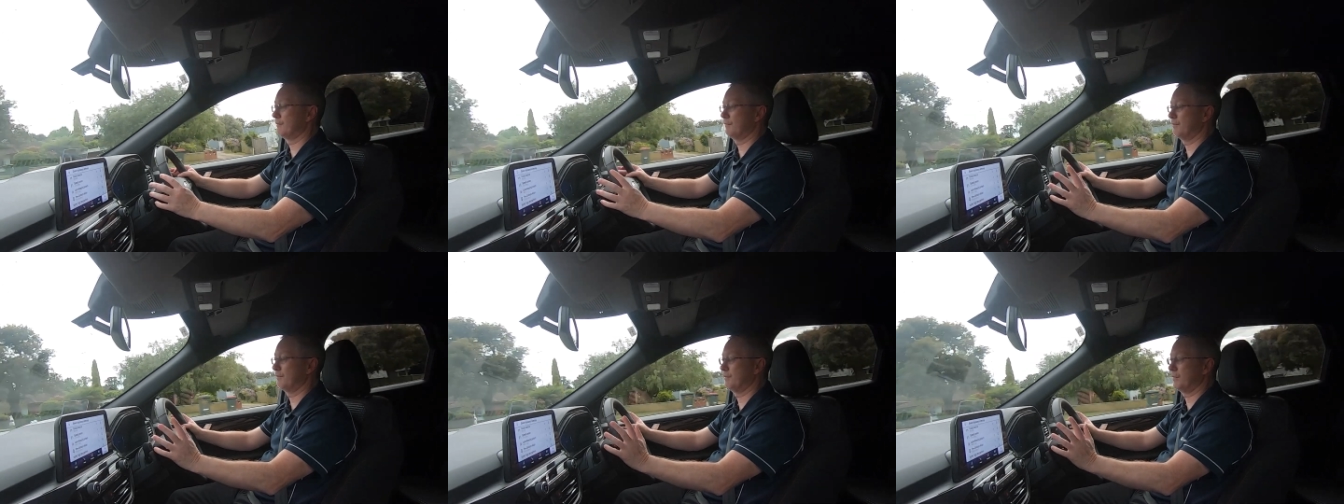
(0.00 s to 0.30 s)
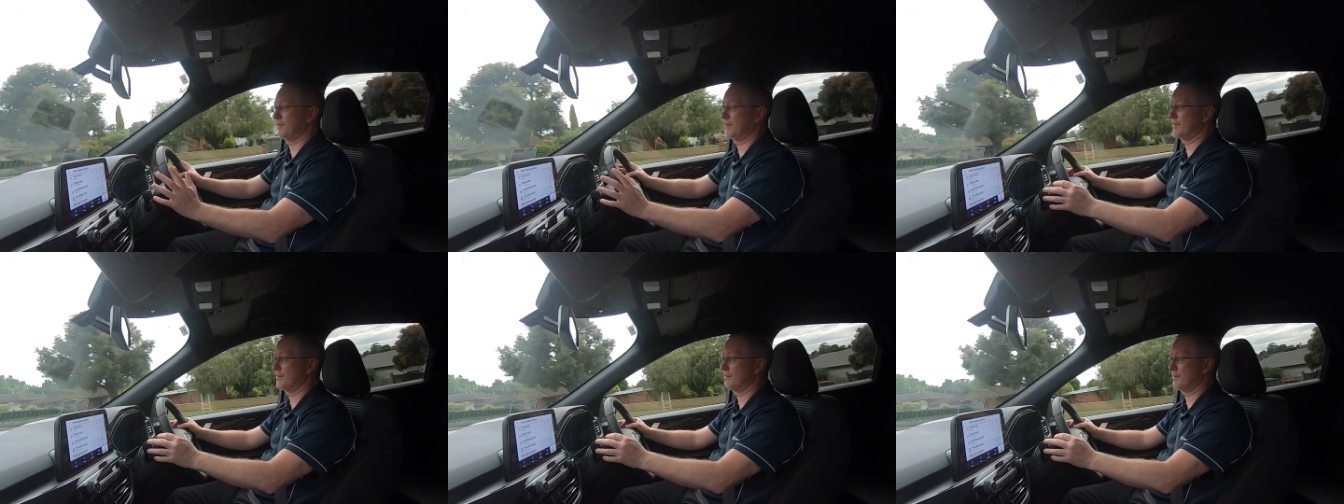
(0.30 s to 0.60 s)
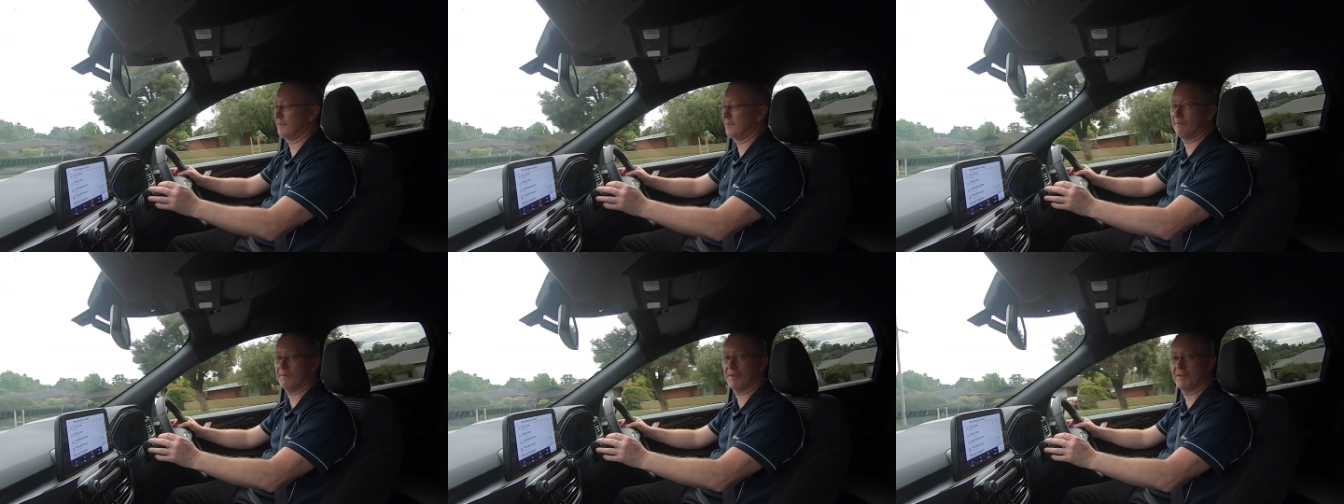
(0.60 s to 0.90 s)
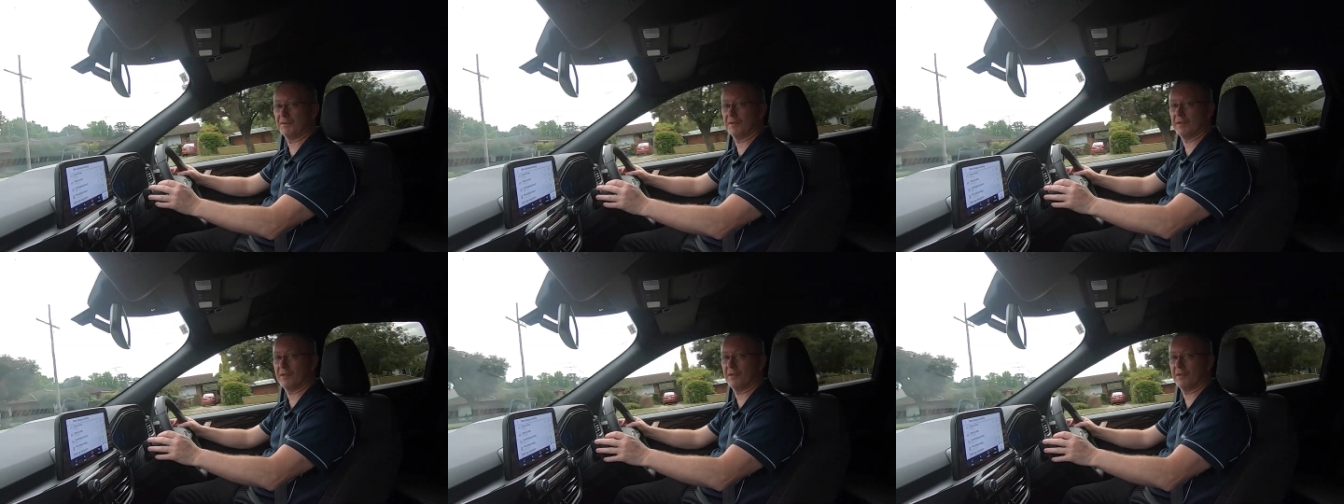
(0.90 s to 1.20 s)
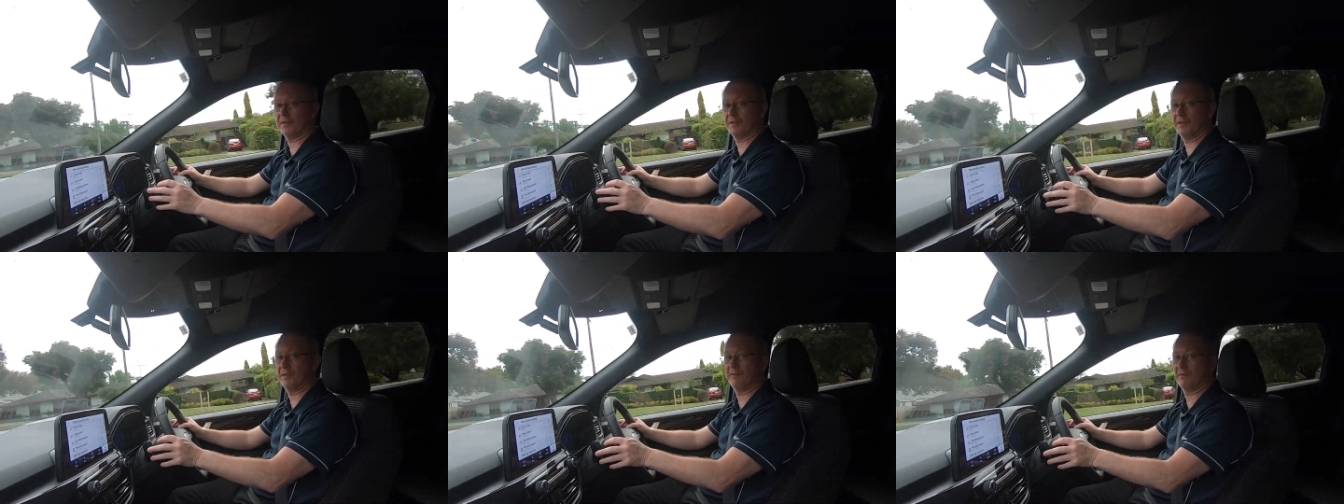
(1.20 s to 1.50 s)
Because, yeah, most
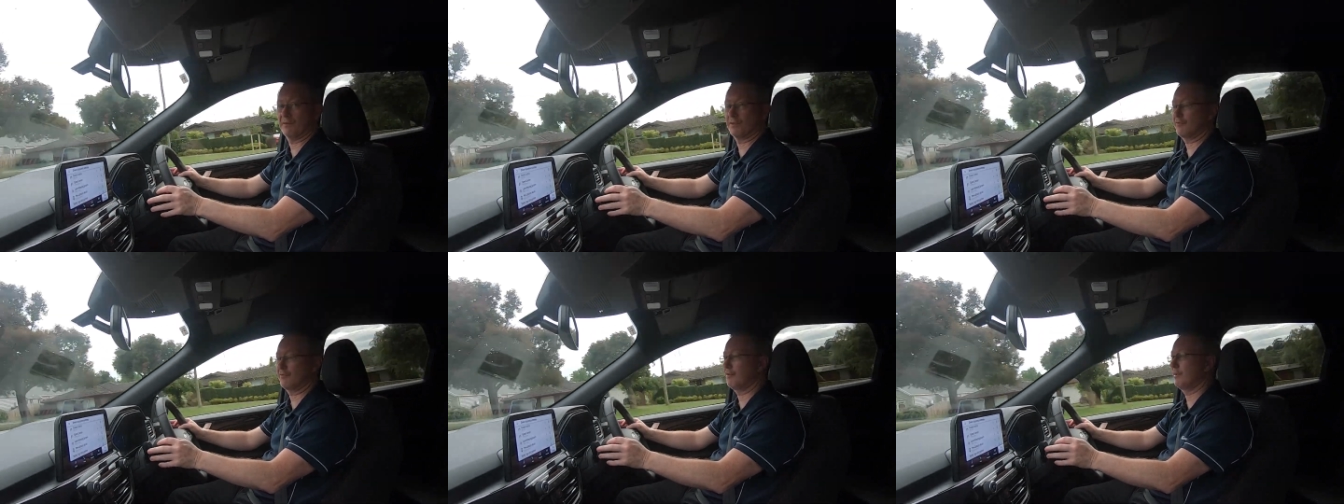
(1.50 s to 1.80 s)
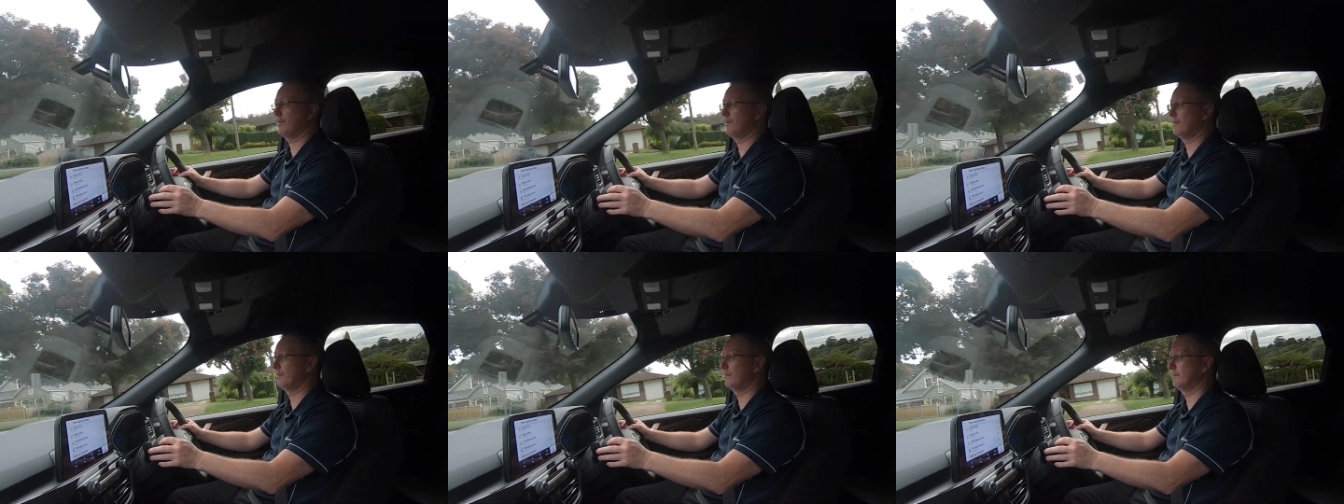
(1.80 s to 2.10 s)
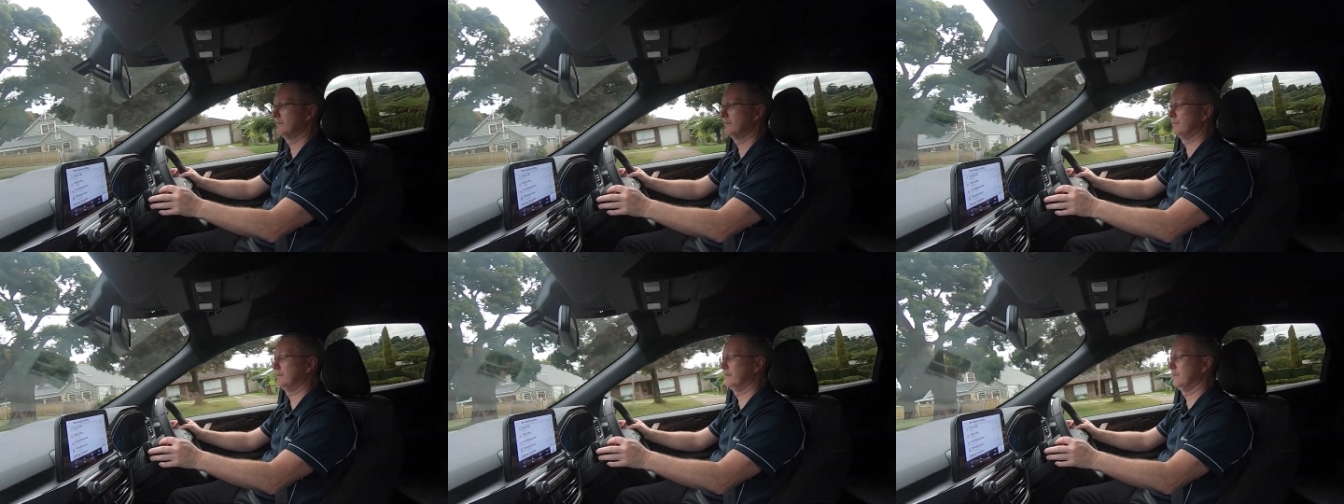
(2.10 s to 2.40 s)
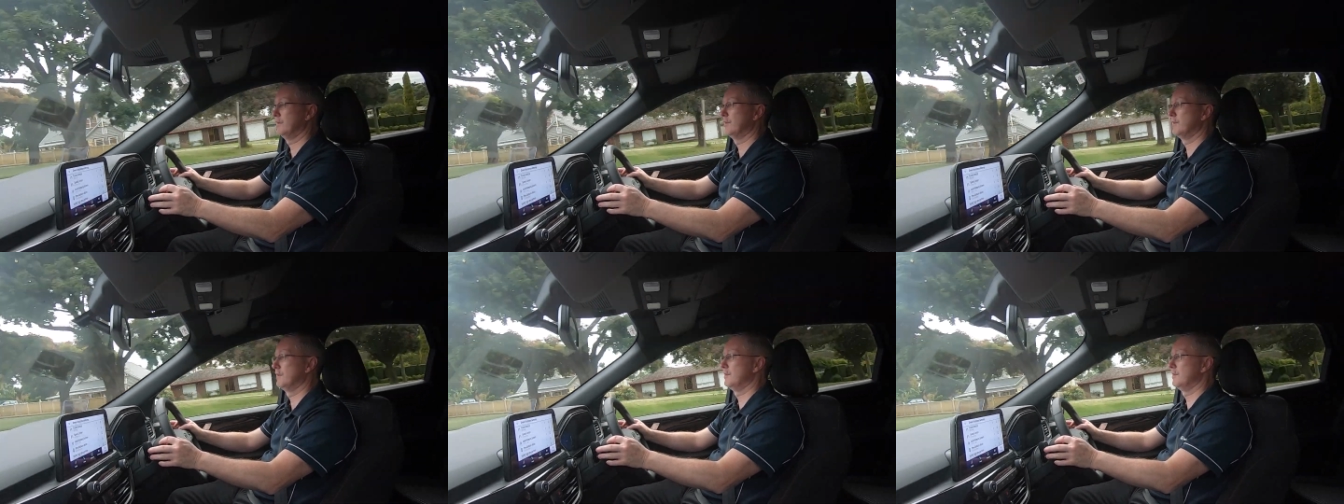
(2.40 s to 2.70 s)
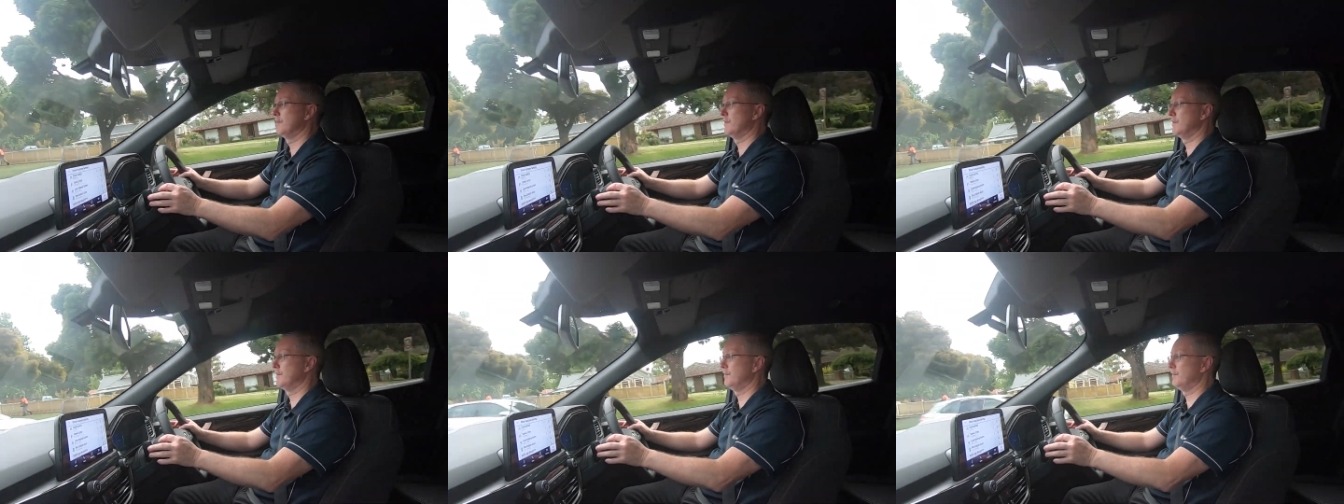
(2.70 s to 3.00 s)
cars here in Australia,
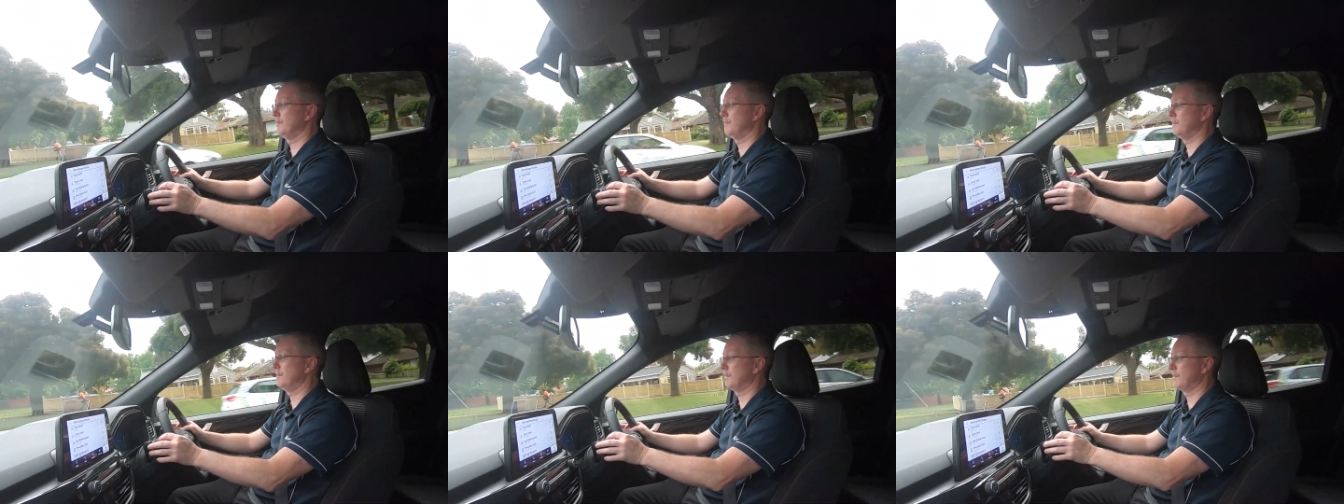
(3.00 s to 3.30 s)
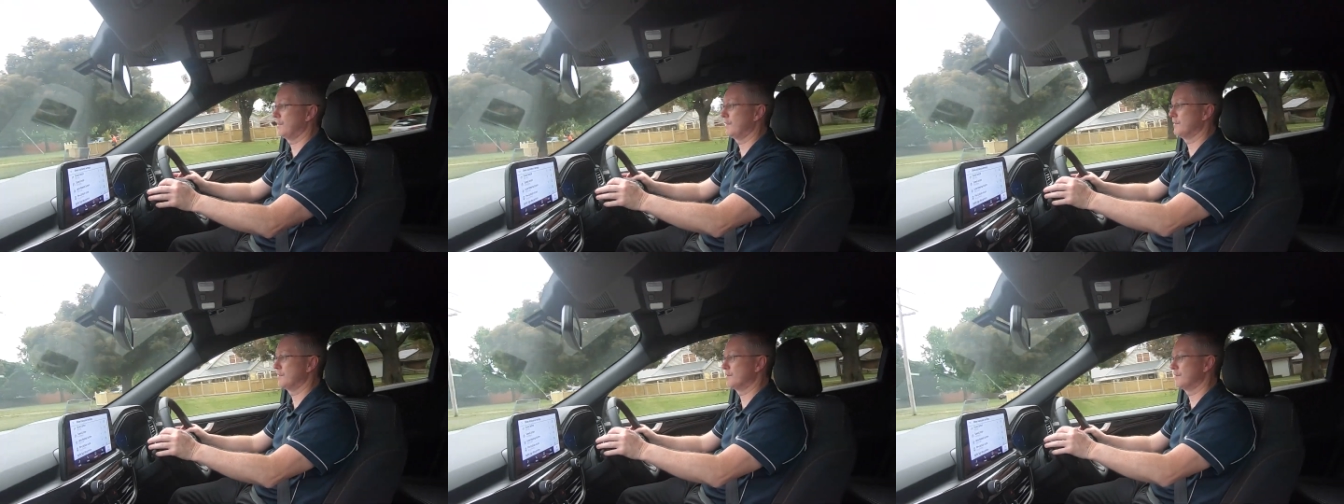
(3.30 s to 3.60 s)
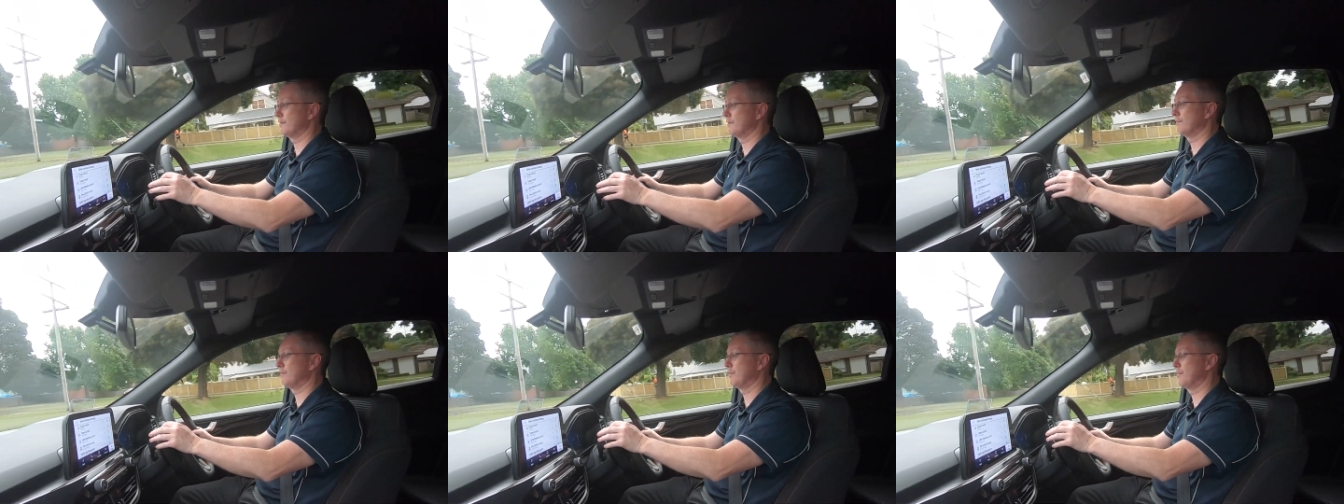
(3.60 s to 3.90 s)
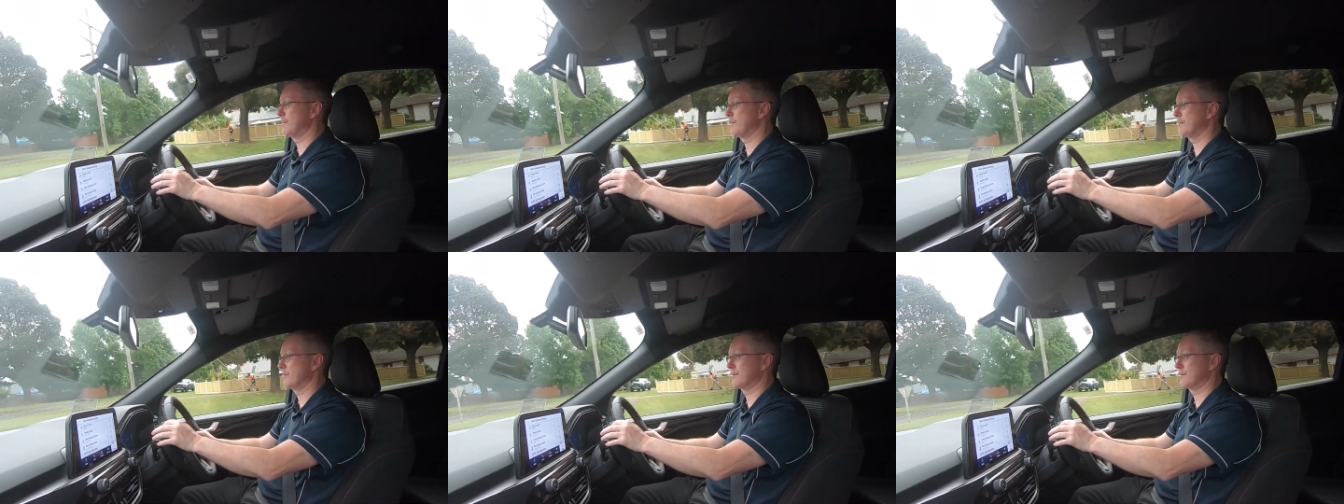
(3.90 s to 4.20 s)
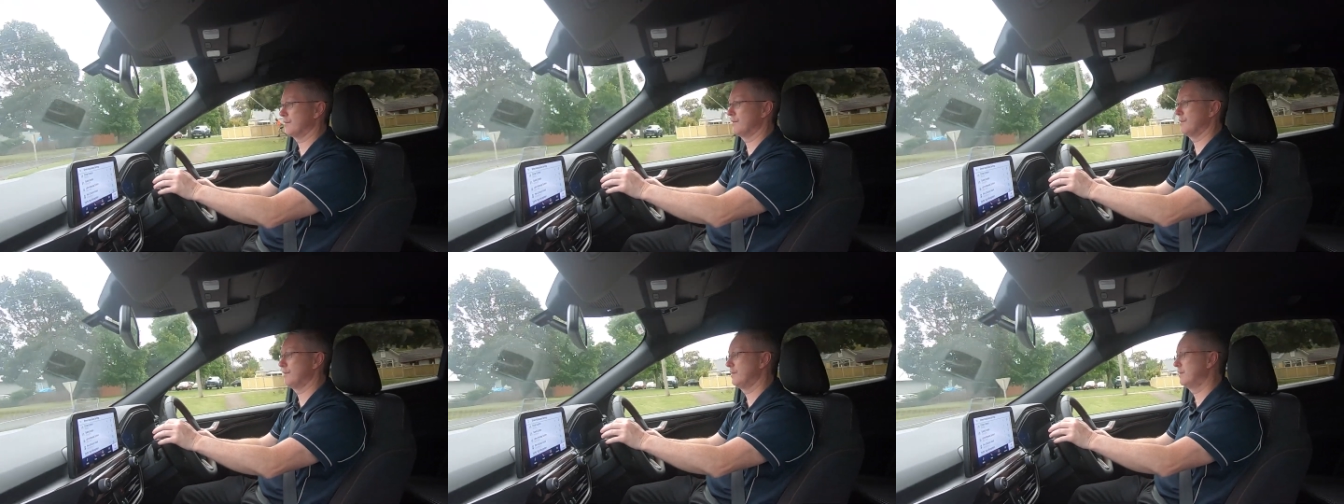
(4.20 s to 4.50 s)
the indicator's on the right-hand
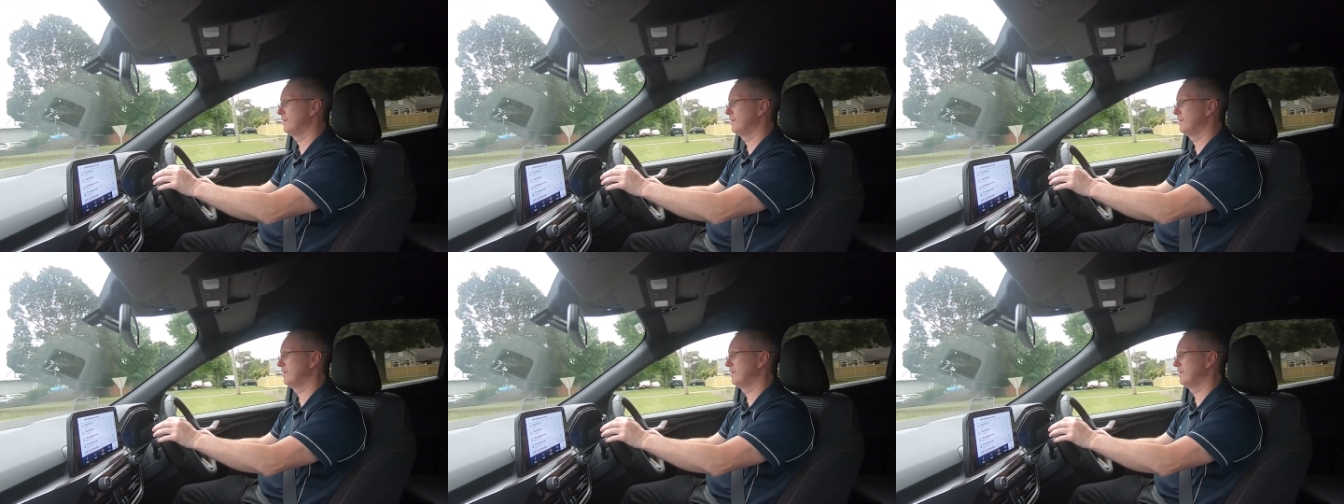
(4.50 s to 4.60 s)
side.